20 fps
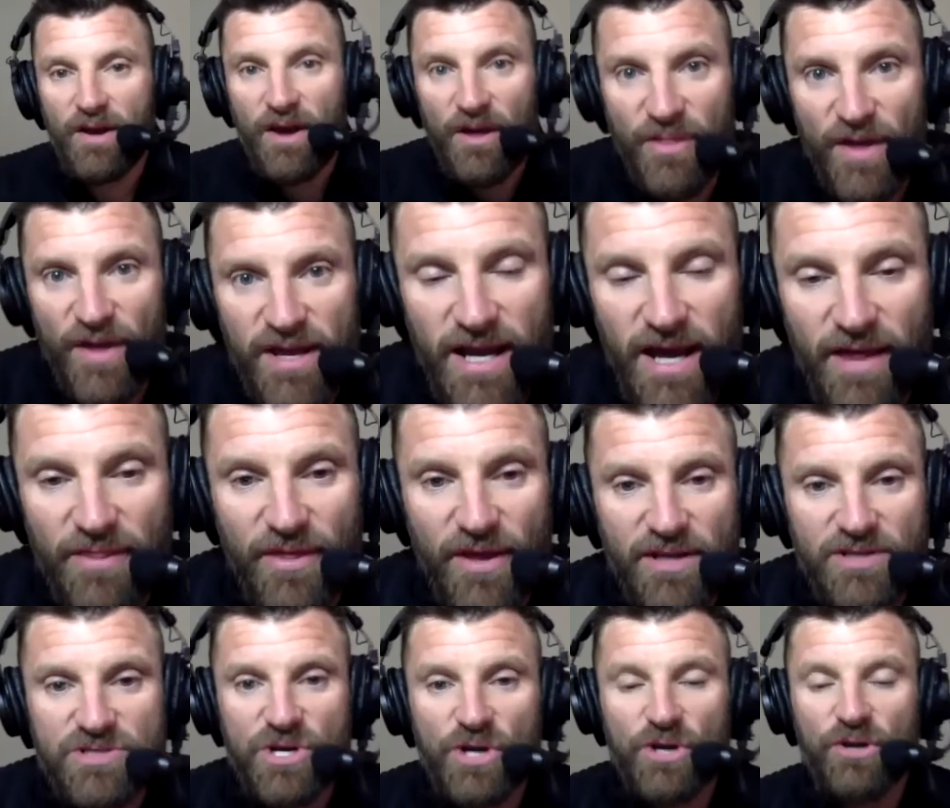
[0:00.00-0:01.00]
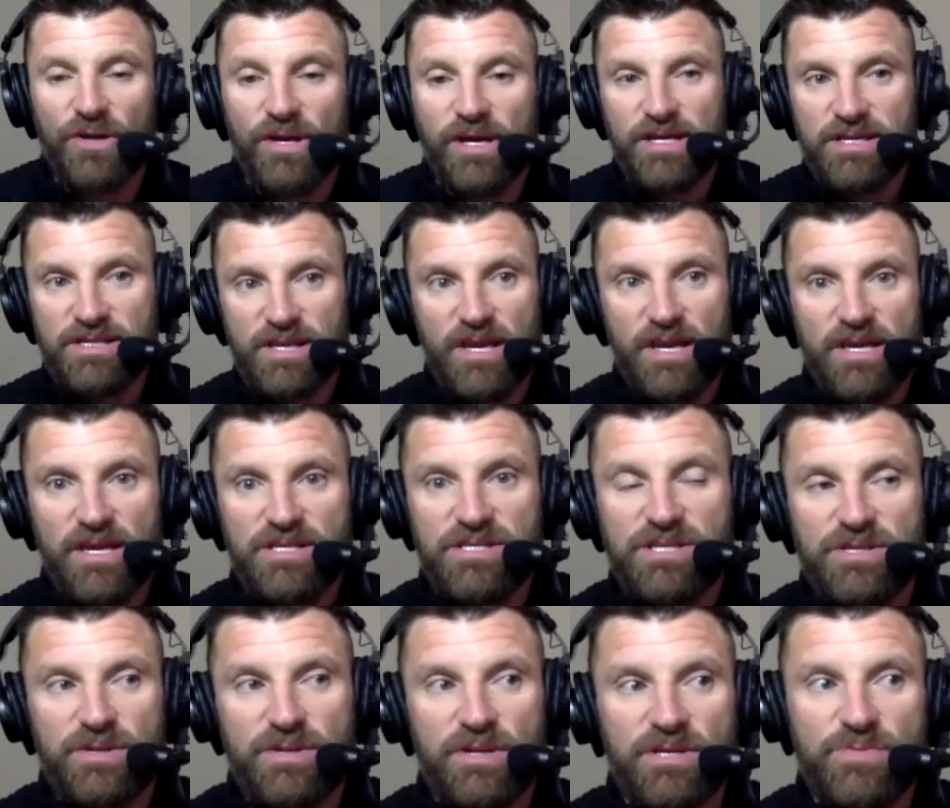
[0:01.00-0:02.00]
think journaling
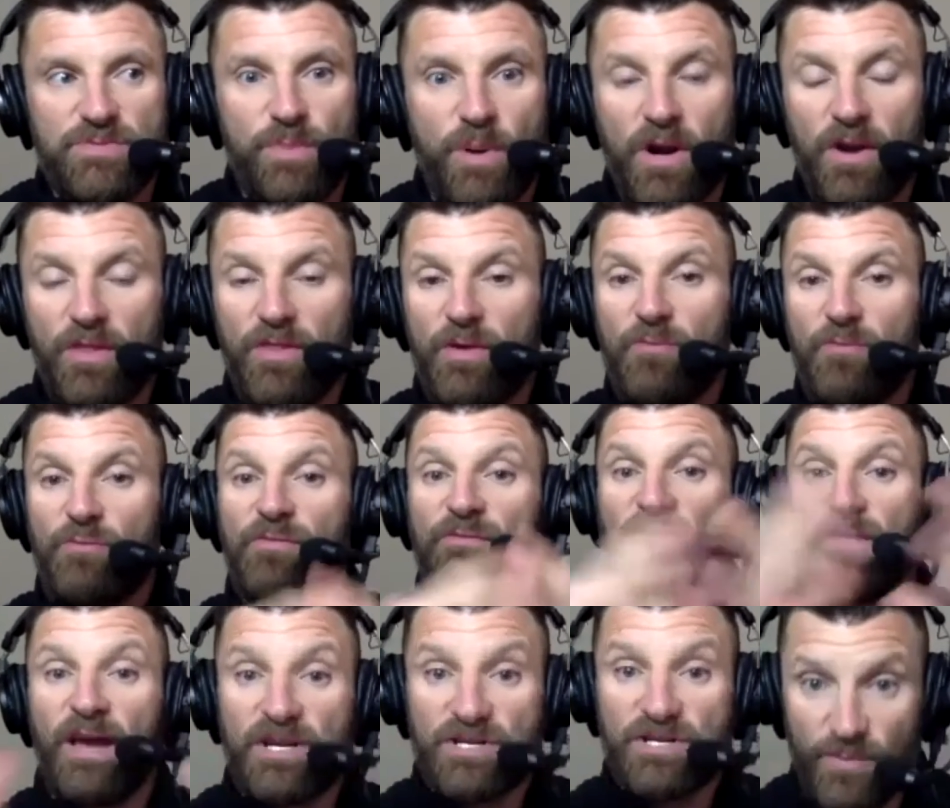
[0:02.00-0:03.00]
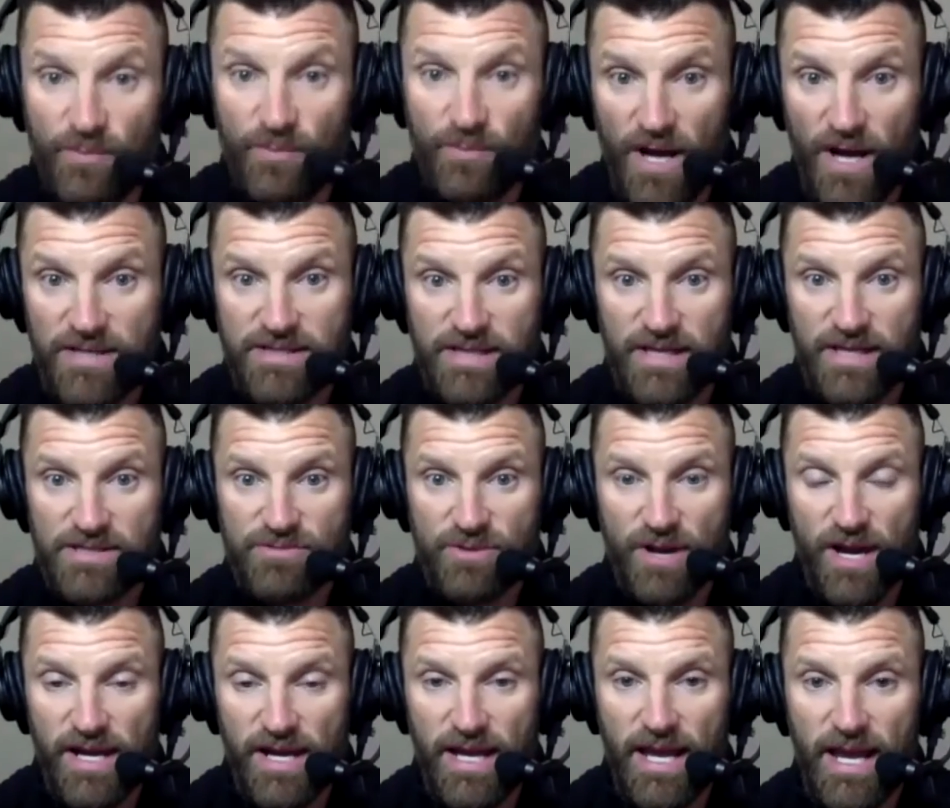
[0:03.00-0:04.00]
is part of the reflection process,
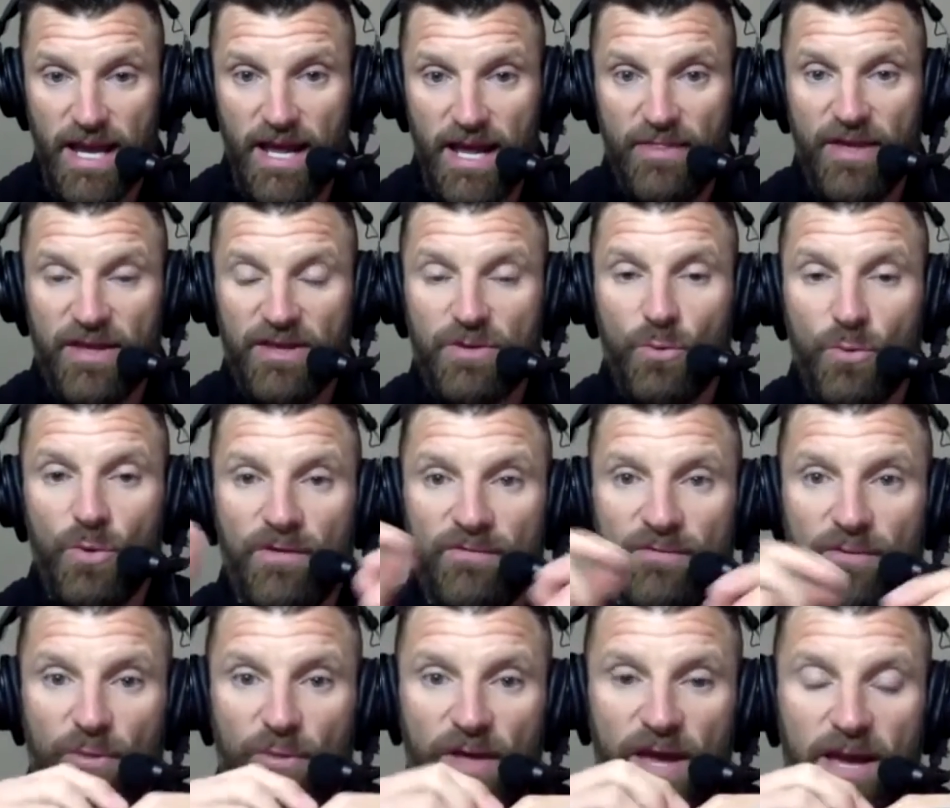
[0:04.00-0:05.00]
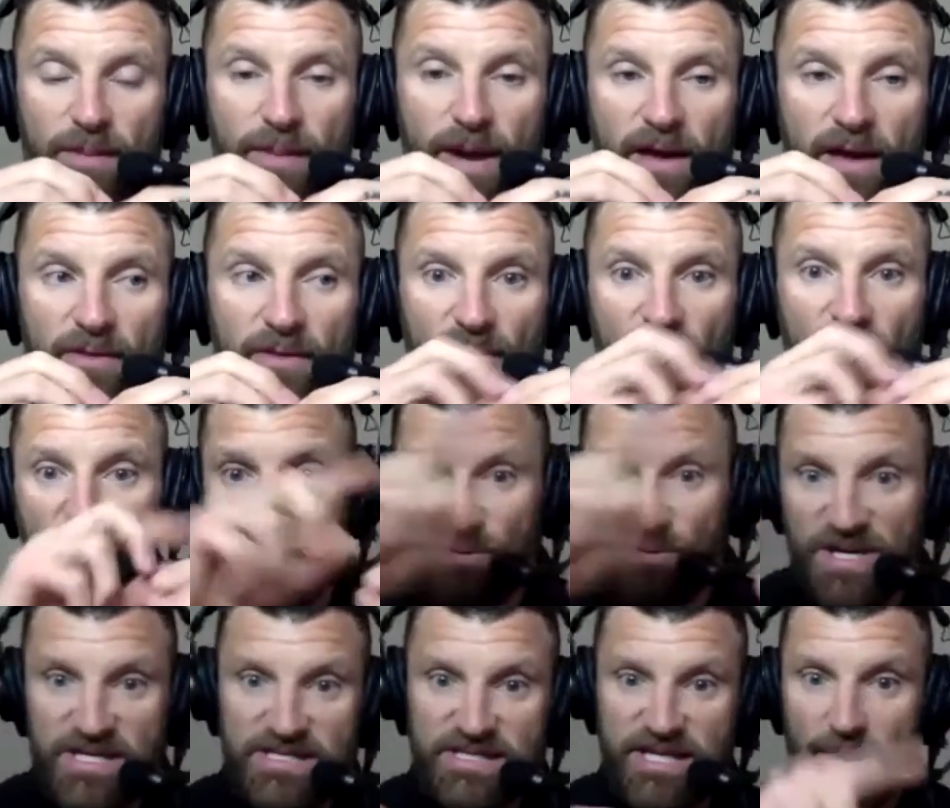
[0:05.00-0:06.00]
right? And I think if you think about the
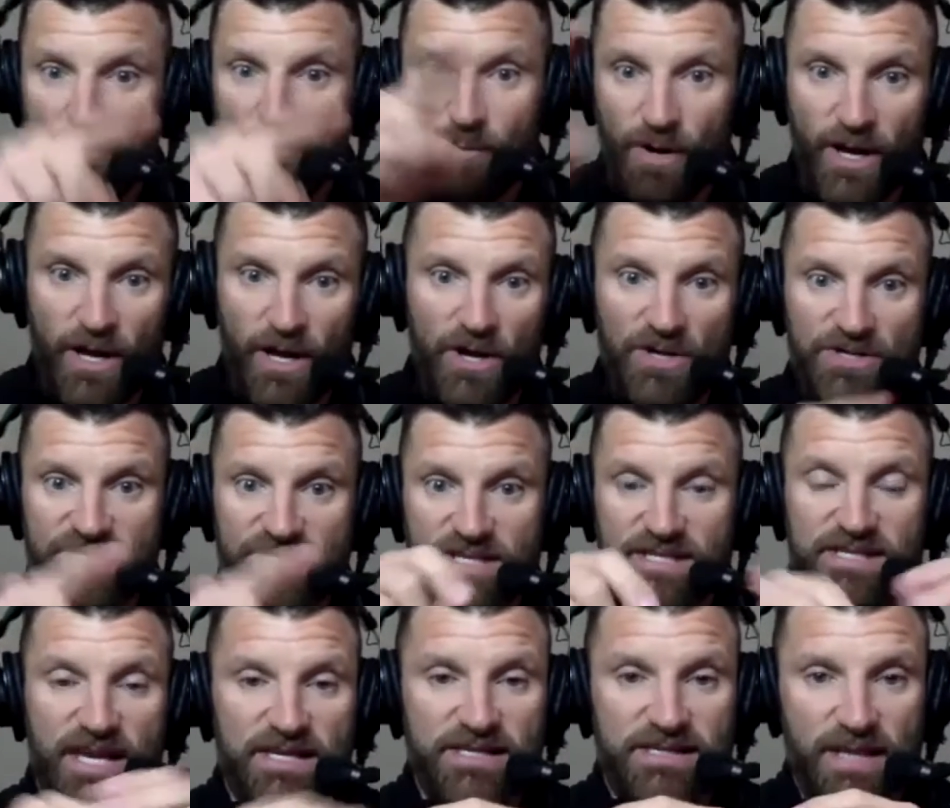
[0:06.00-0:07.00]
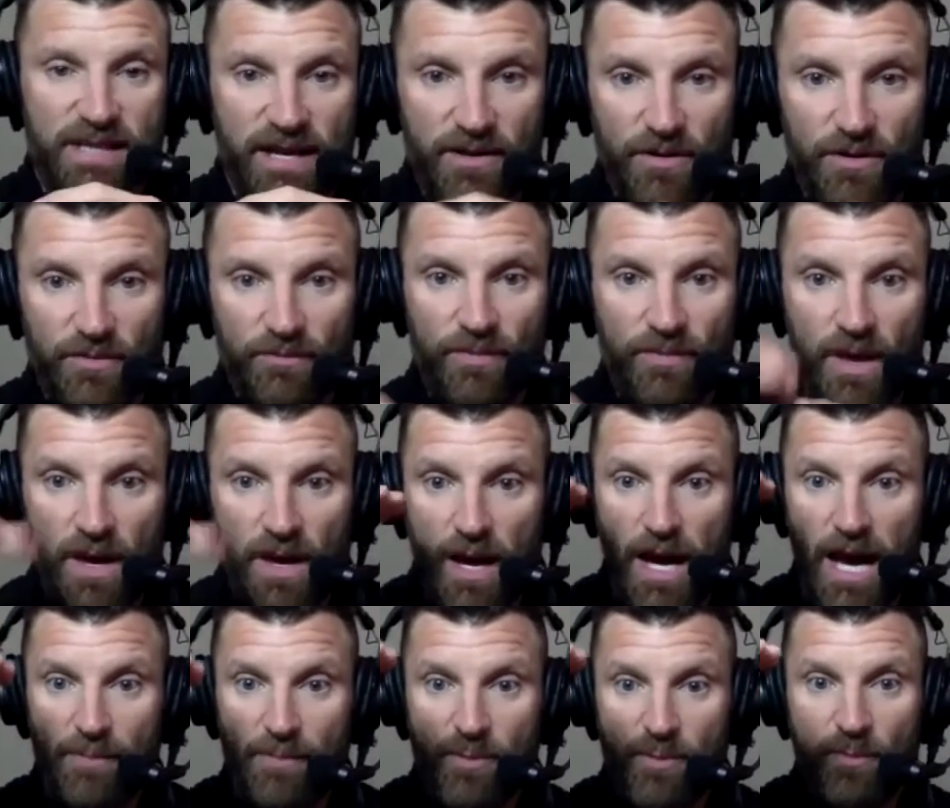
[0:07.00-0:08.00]
3-step, what I call a success cycle,
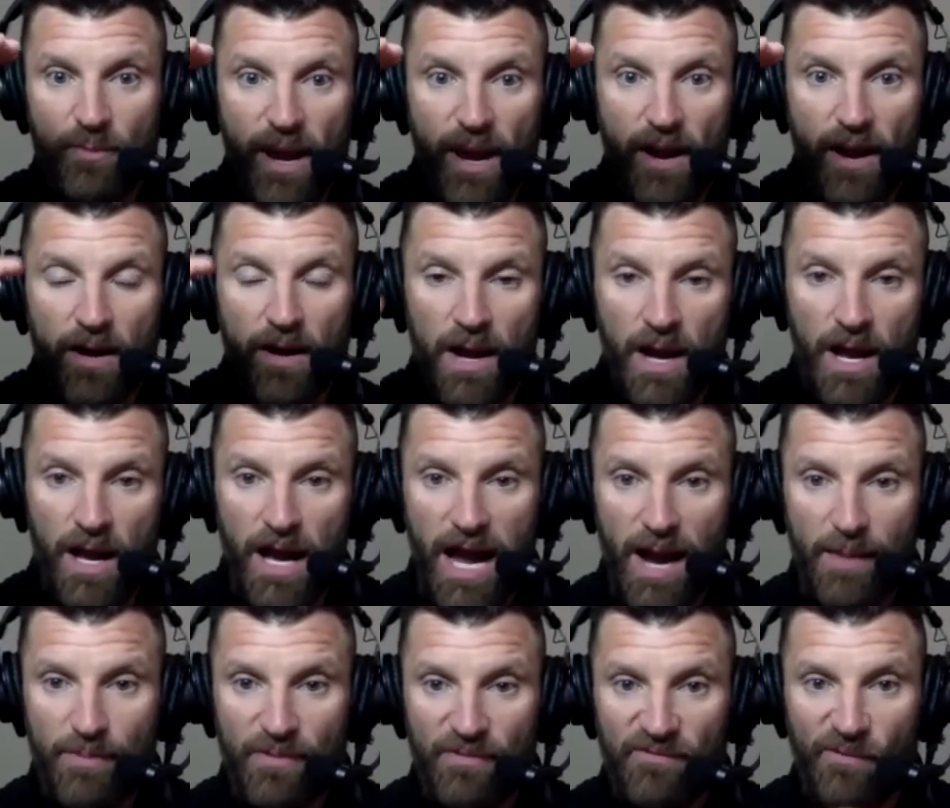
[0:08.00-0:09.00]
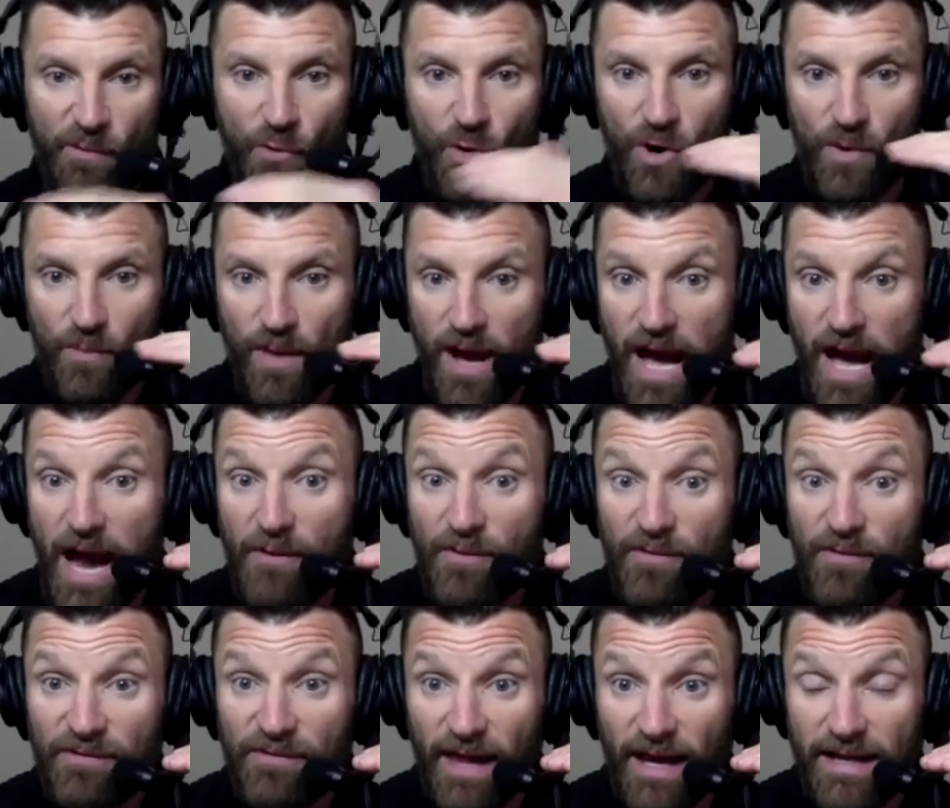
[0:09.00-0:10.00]
I prepare, I perform, I
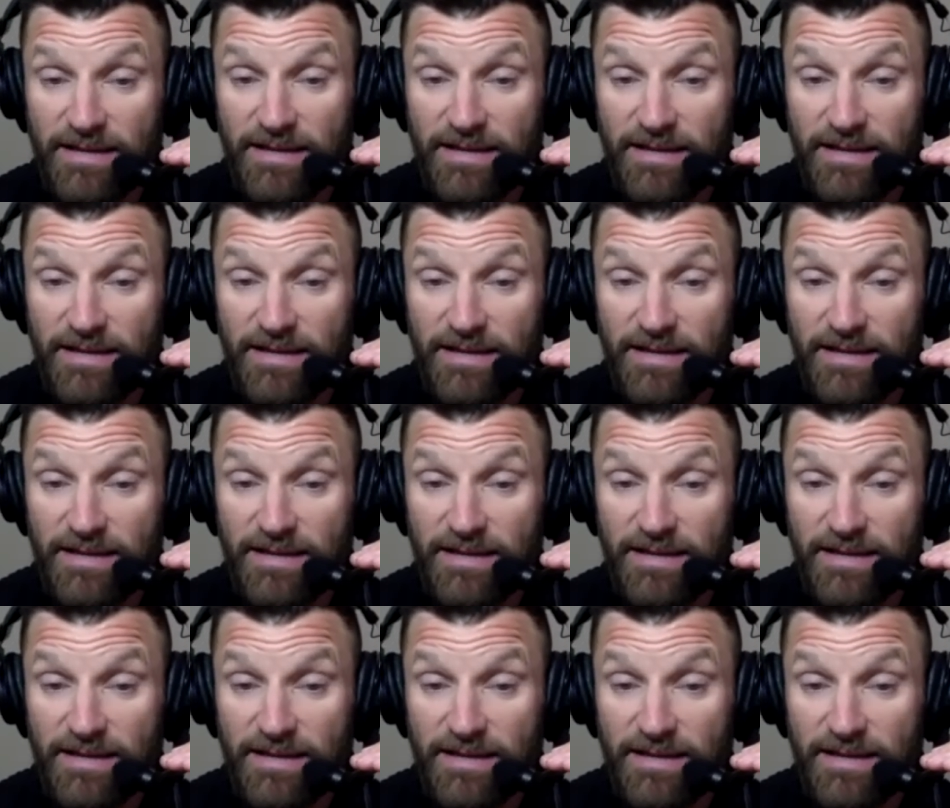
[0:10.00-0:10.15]
reflect.